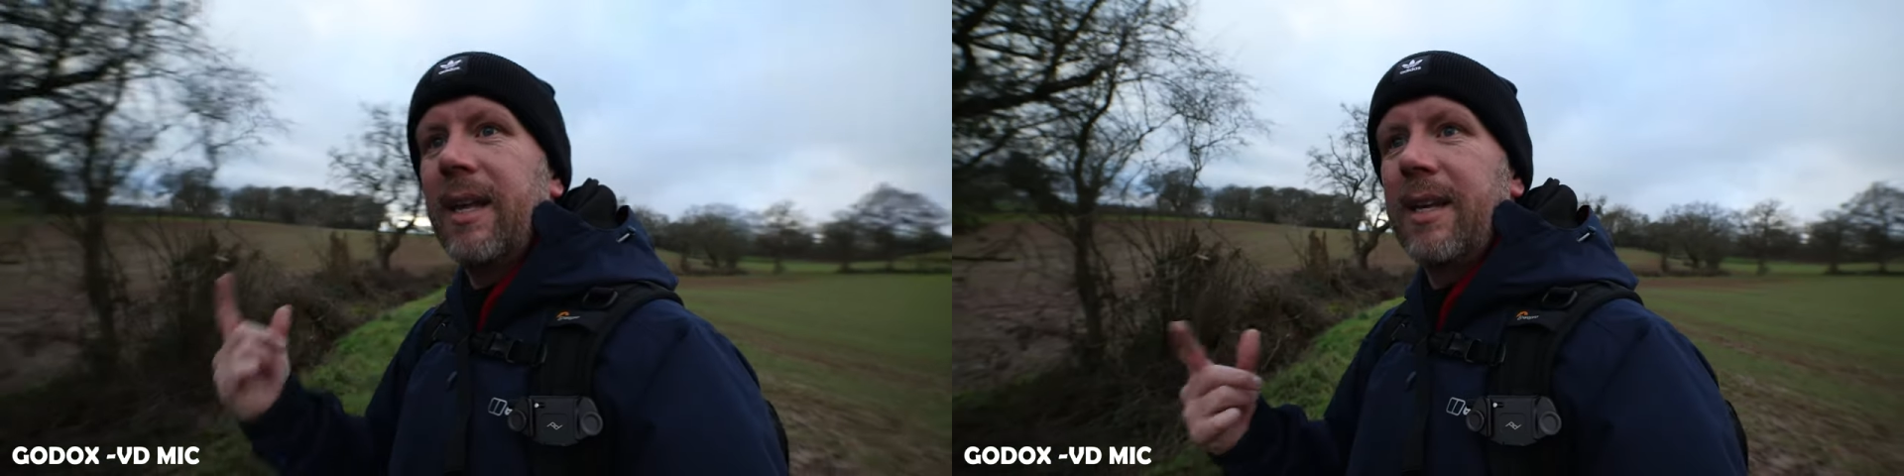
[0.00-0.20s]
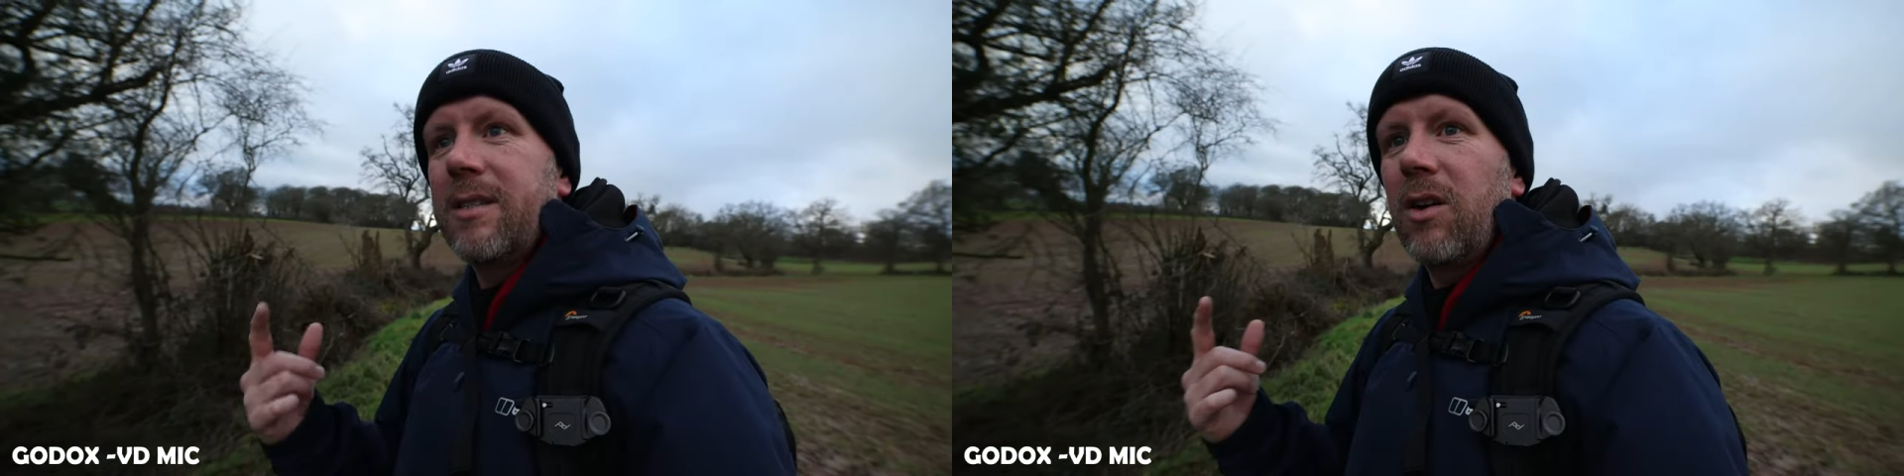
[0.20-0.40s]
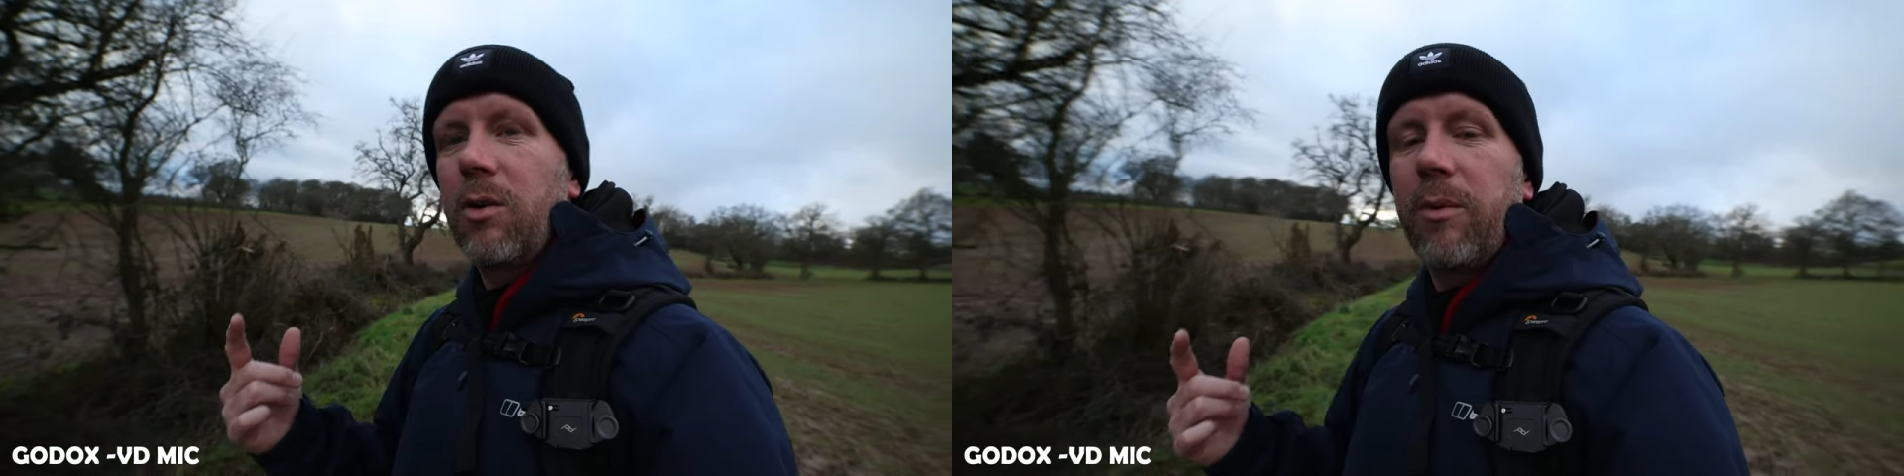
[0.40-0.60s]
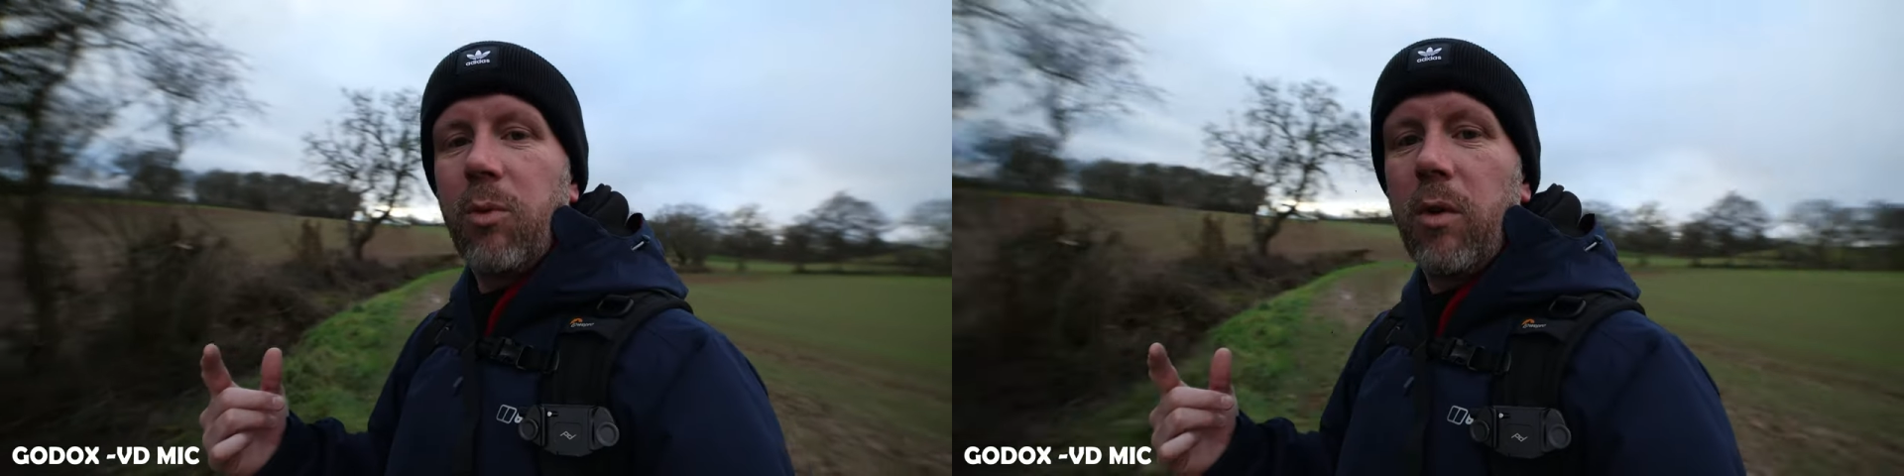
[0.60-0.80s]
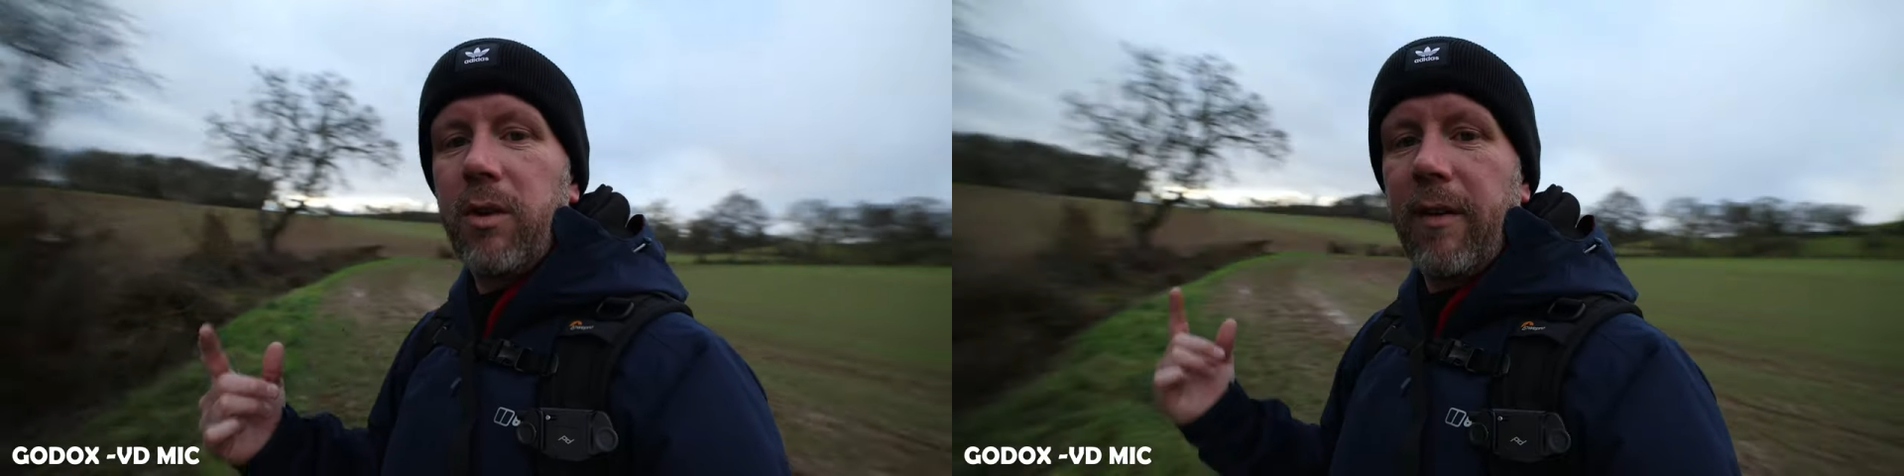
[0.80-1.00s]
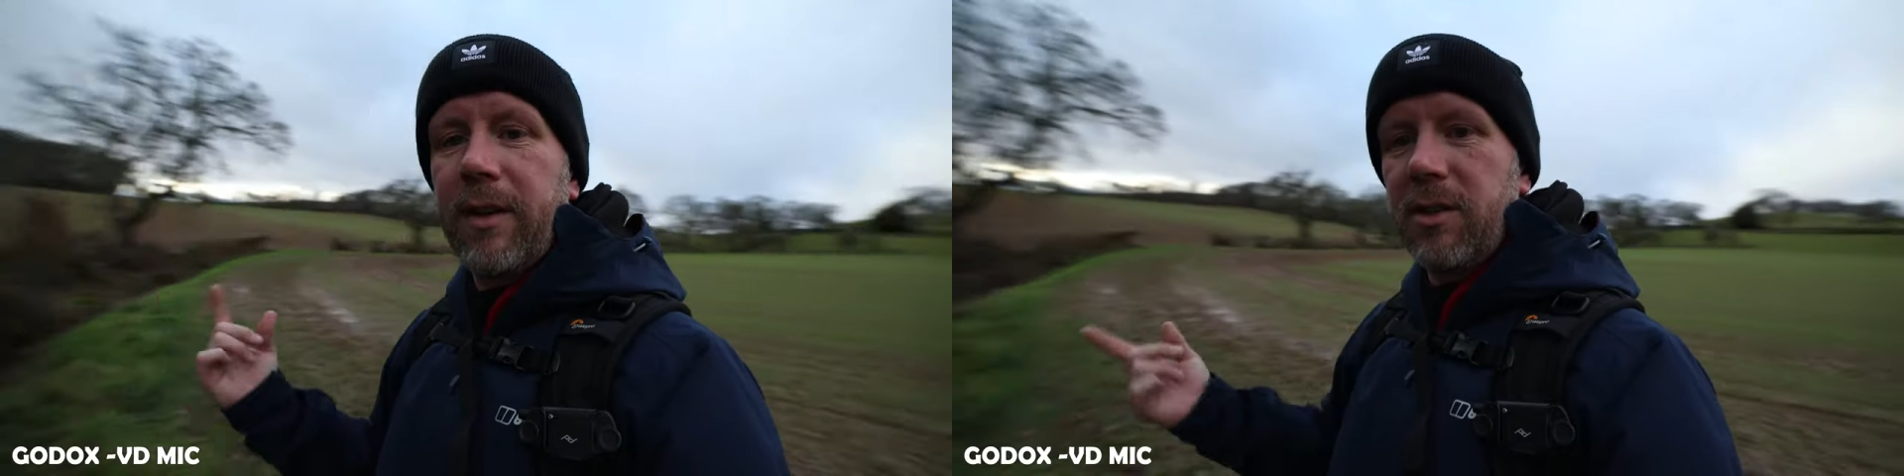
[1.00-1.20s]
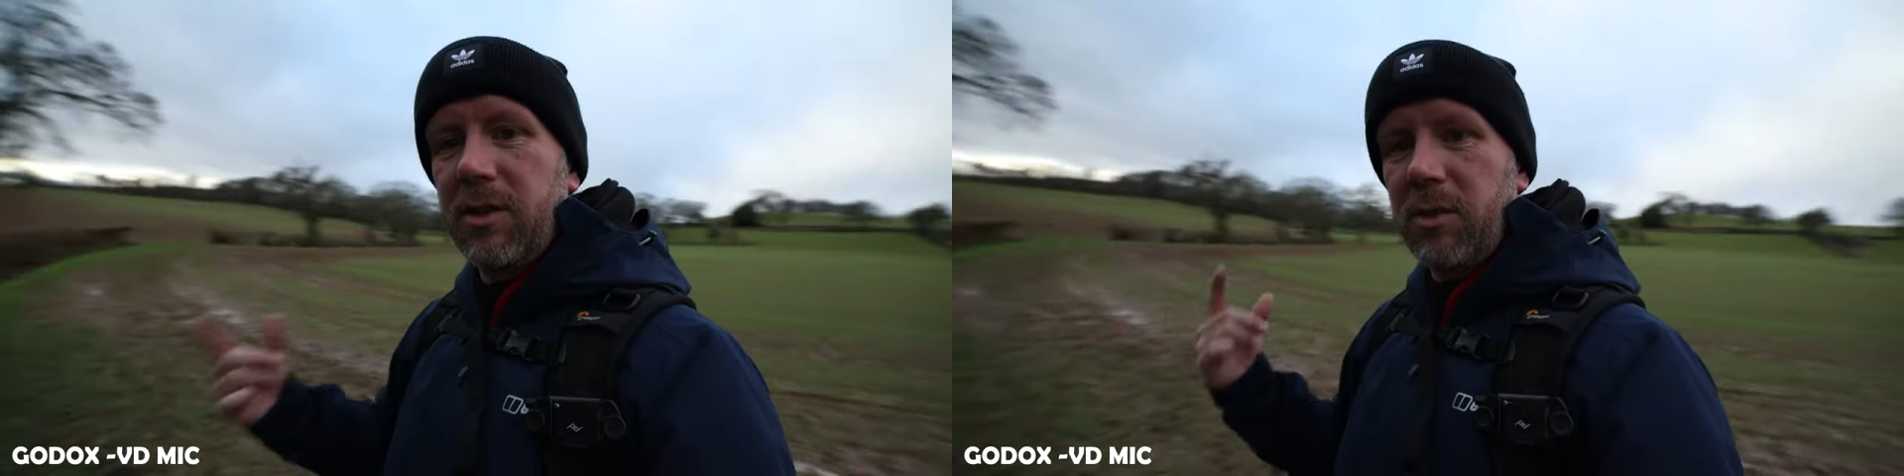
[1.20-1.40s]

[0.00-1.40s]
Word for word: It's not coming from one direction,